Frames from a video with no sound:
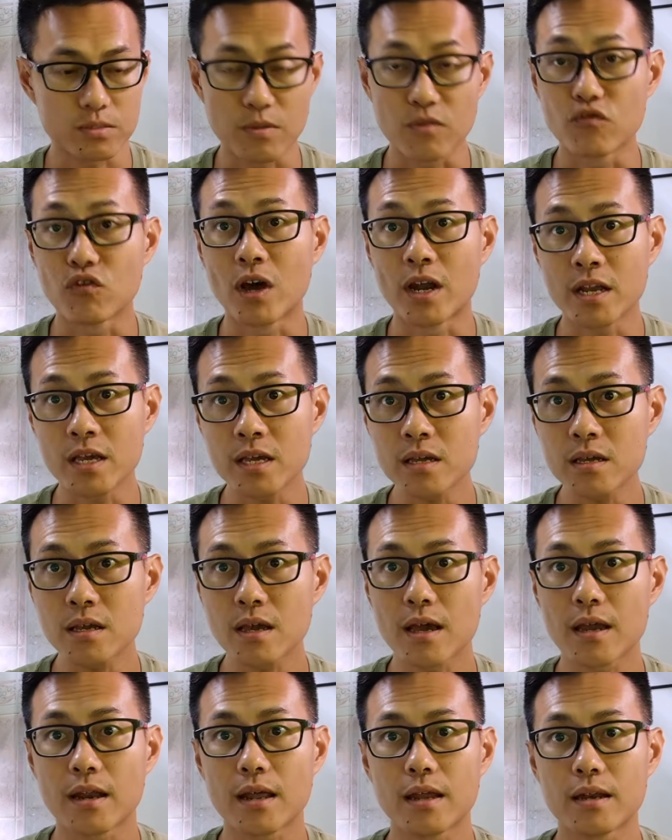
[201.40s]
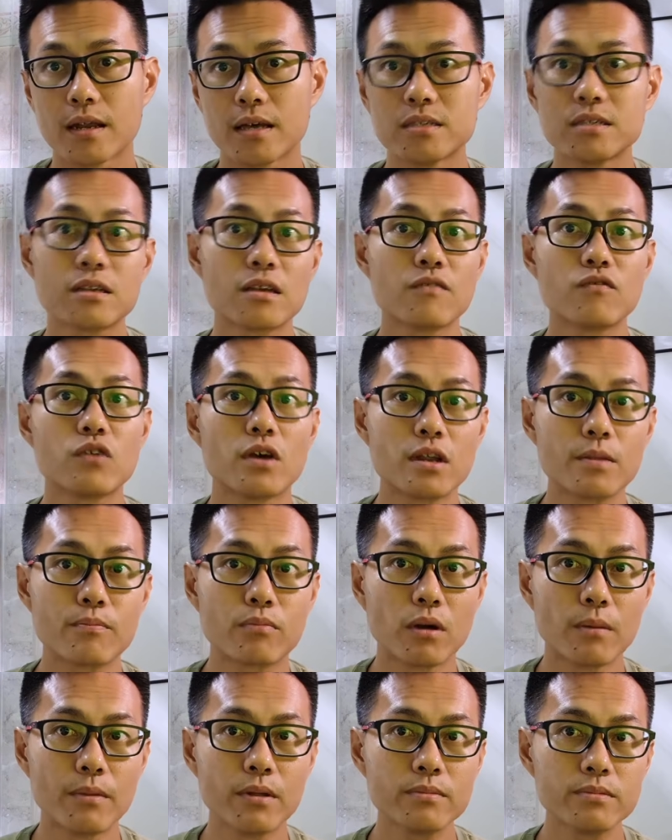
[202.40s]
been running and that doesn't give you any
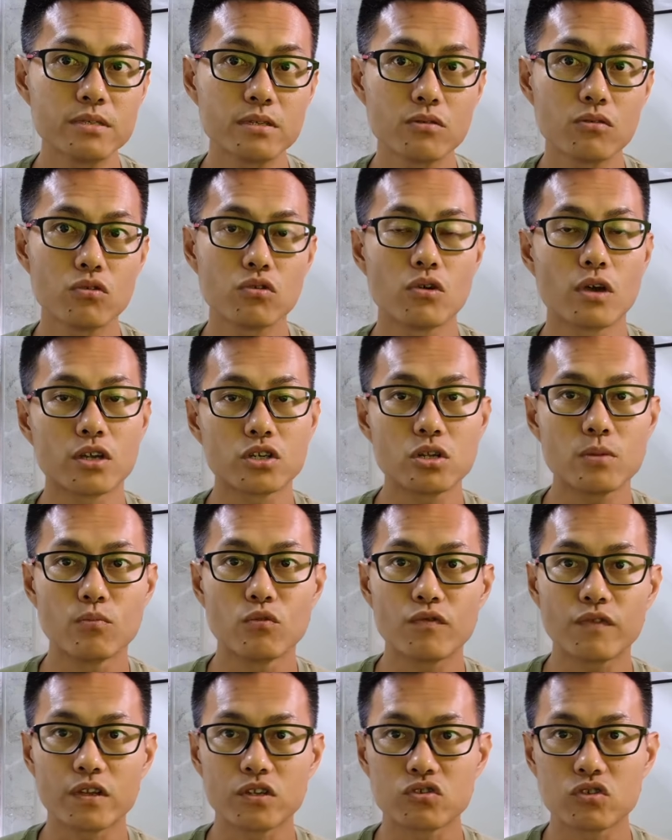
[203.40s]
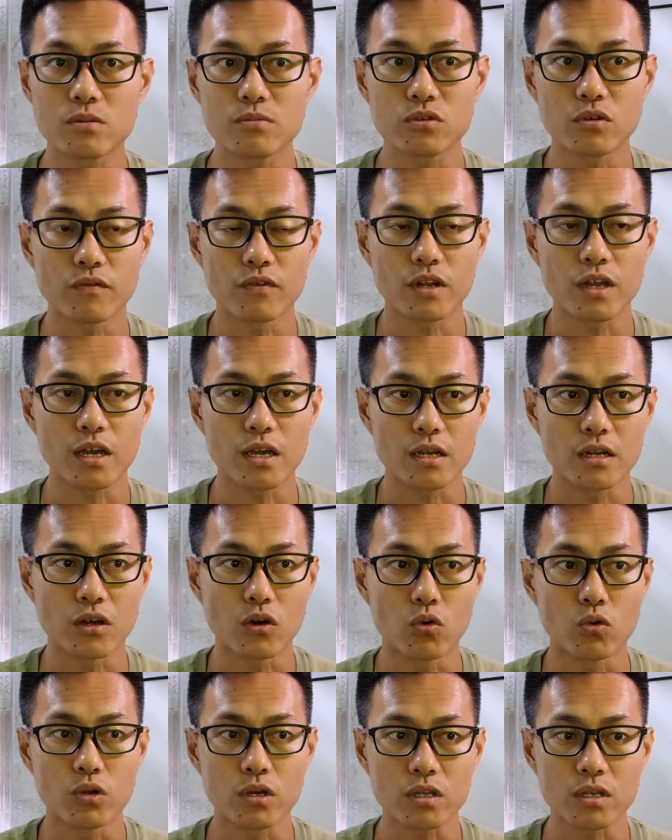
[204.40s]
problems. So you actually move the streams over there in the
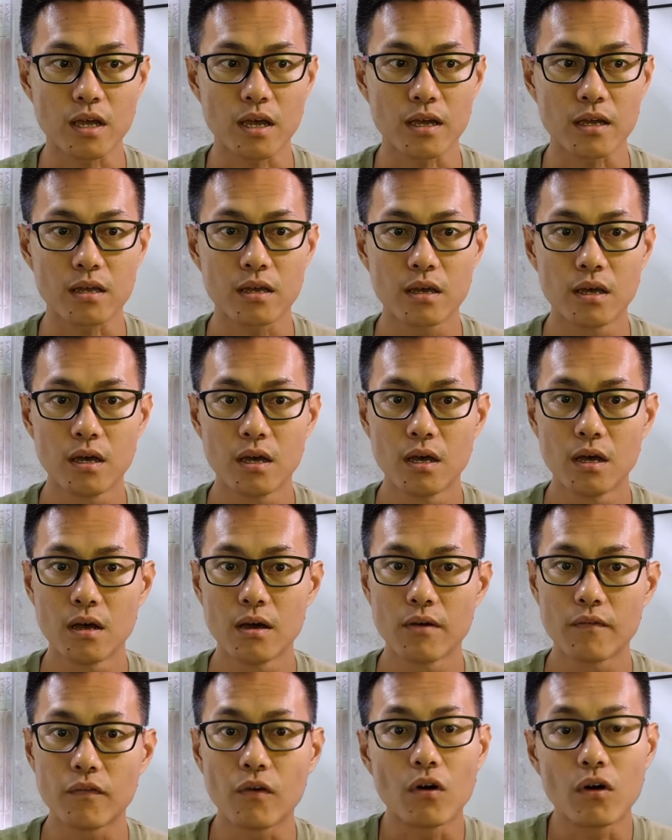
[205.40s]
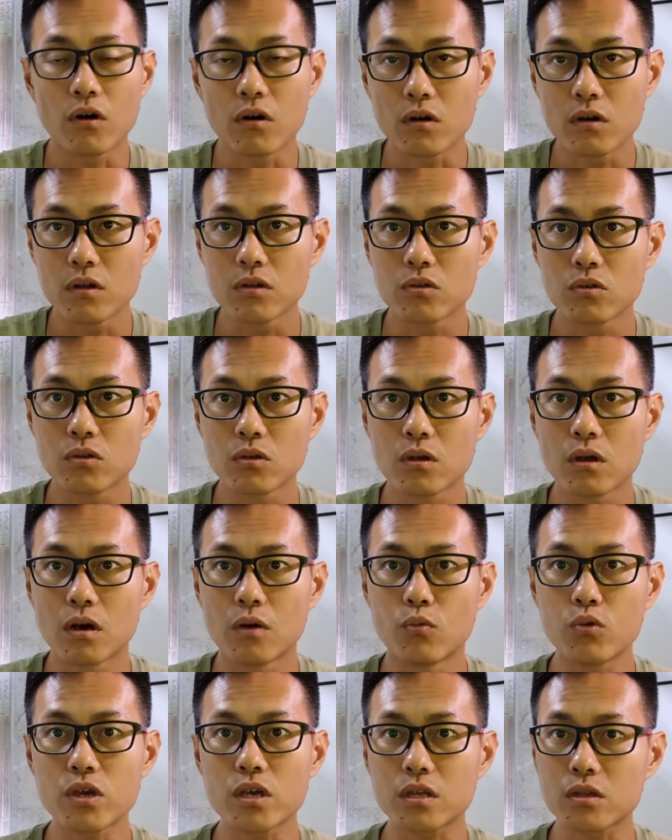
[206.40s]
holding tank for a
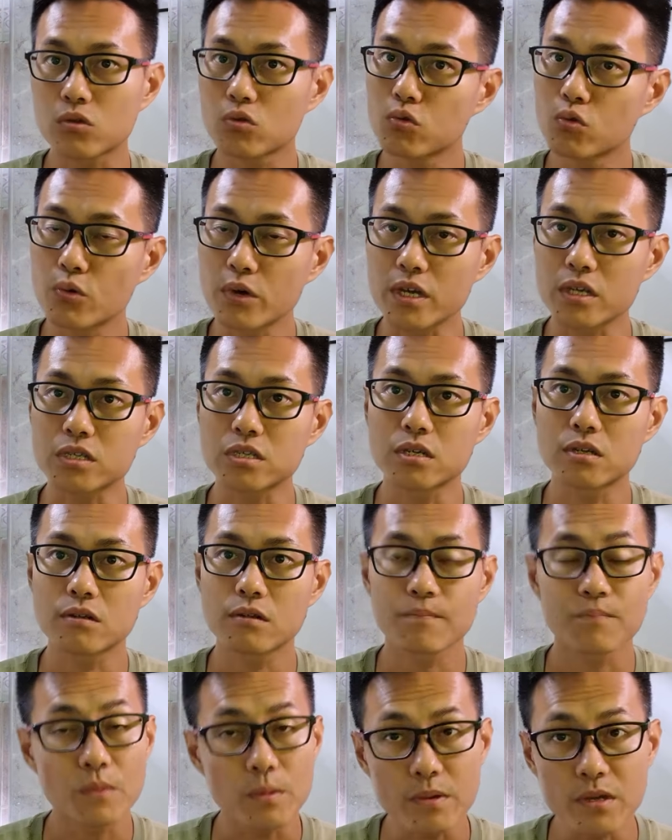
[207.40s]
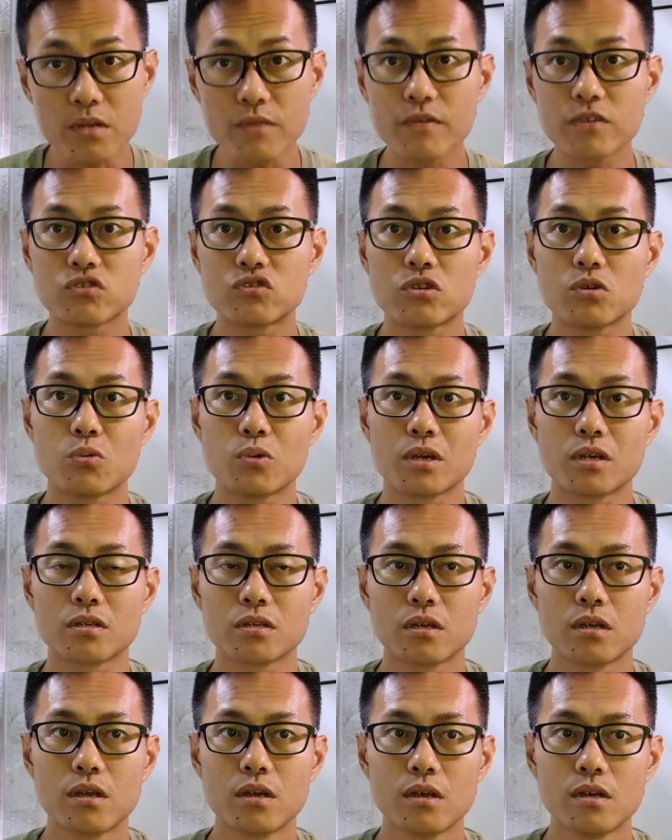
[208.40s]
week, 2 weeks, maybe even 3 weeks.
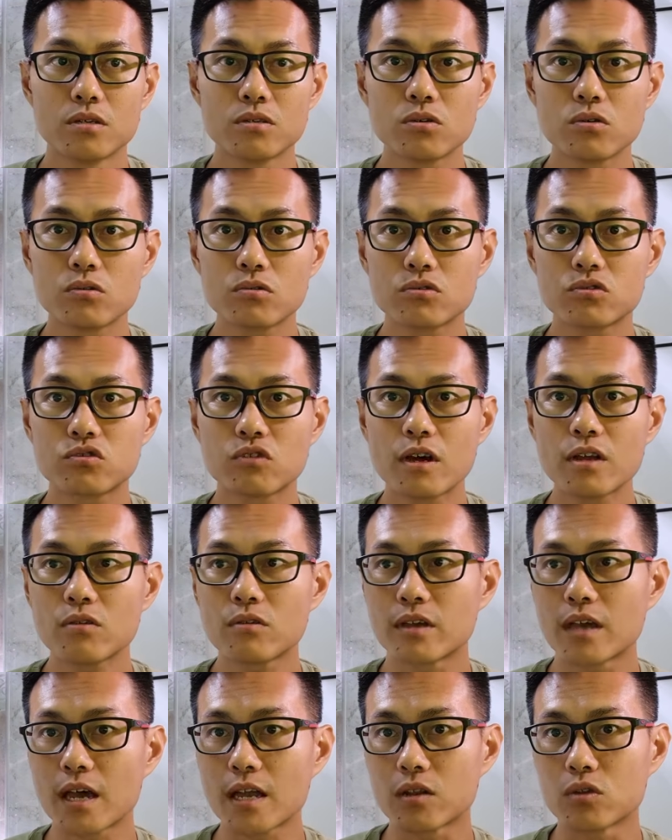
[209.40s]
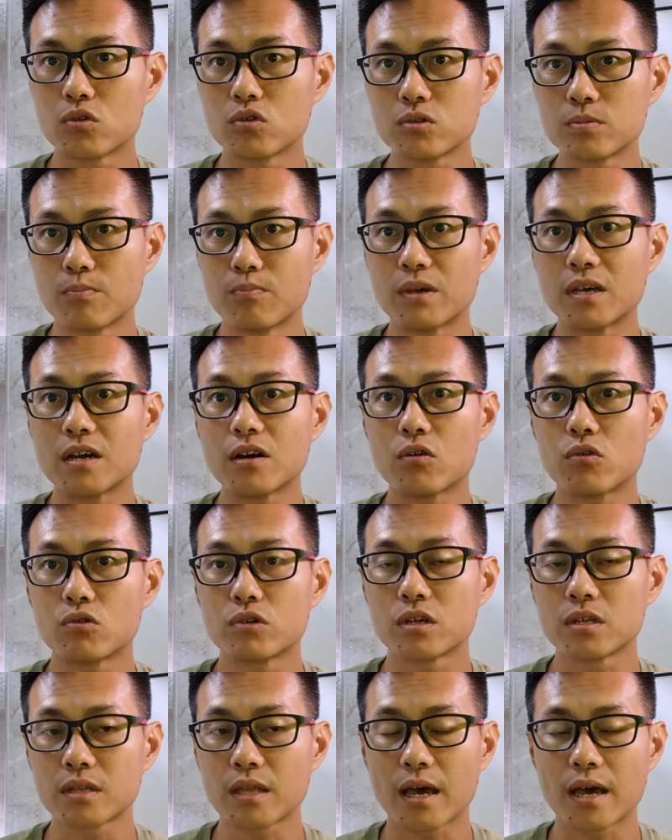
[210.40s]
So try to get those bigger
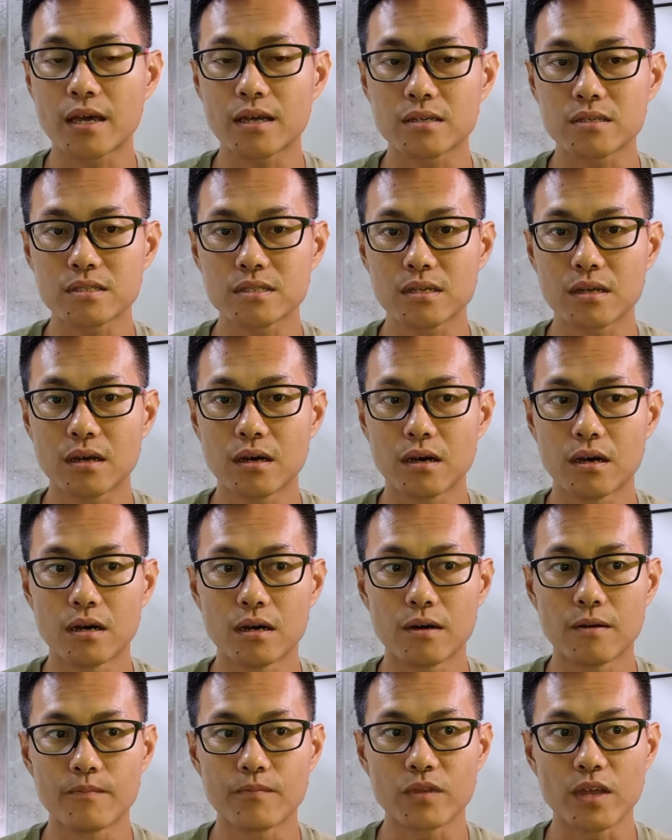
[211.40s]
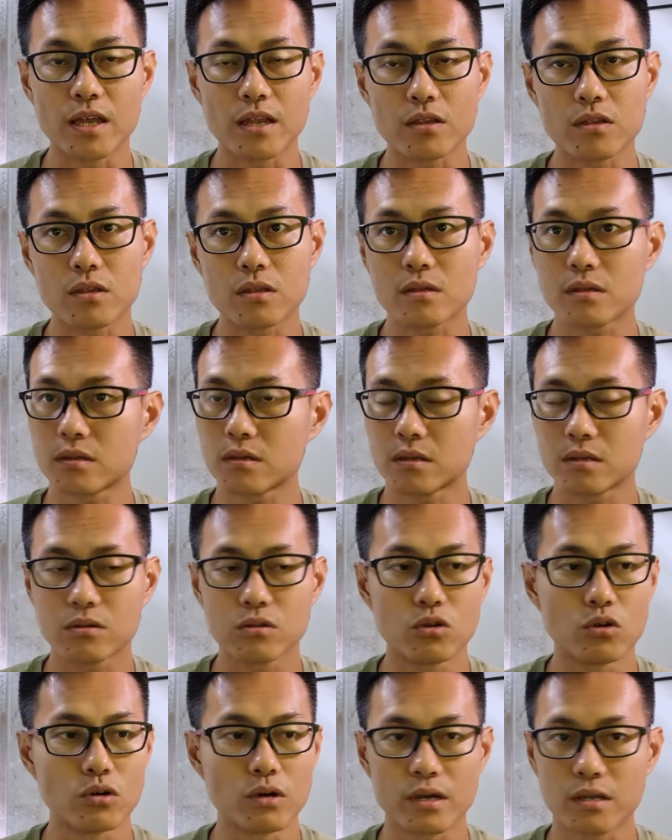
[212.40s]
holding tanks that
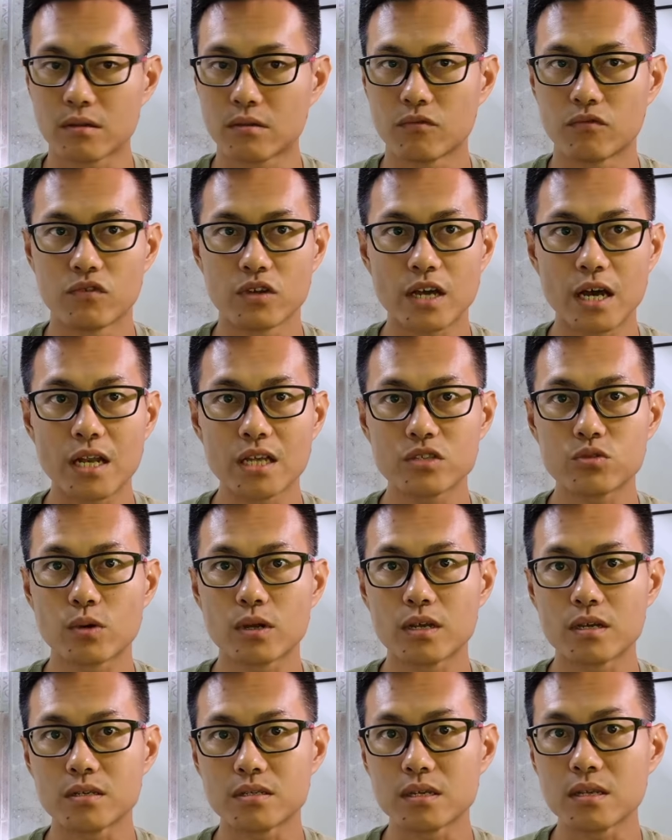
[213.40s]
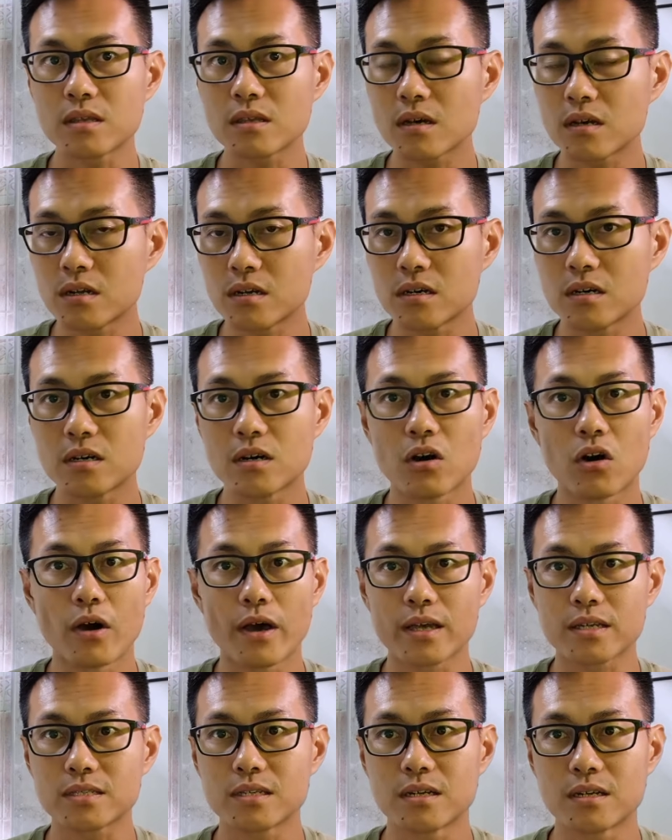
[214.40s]
regardless whether it's internal or
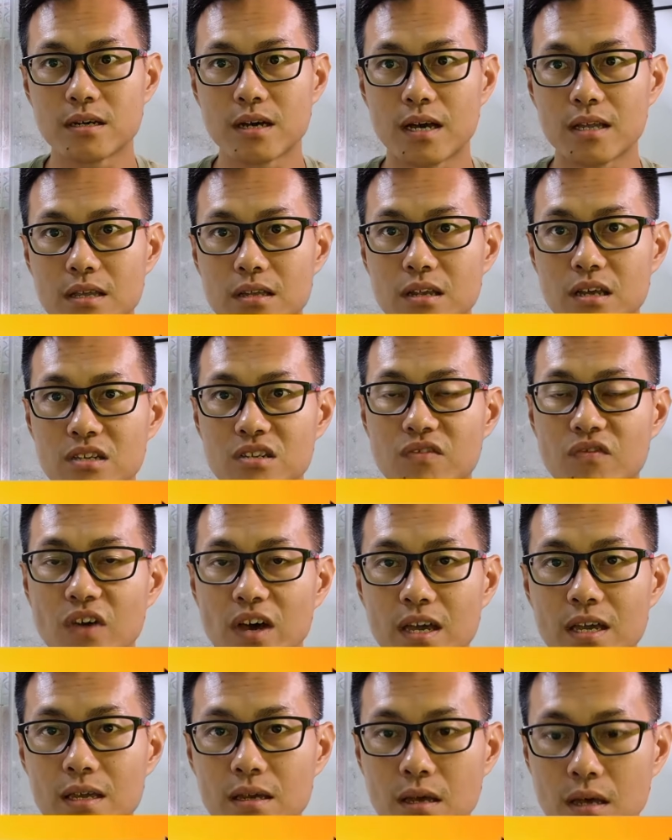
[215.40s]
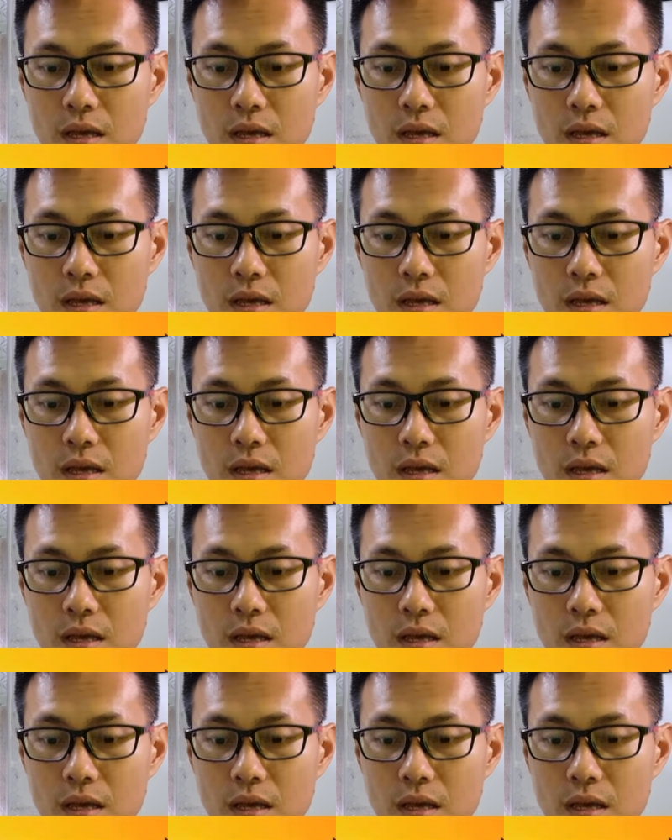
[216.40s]
external, I think that's fine.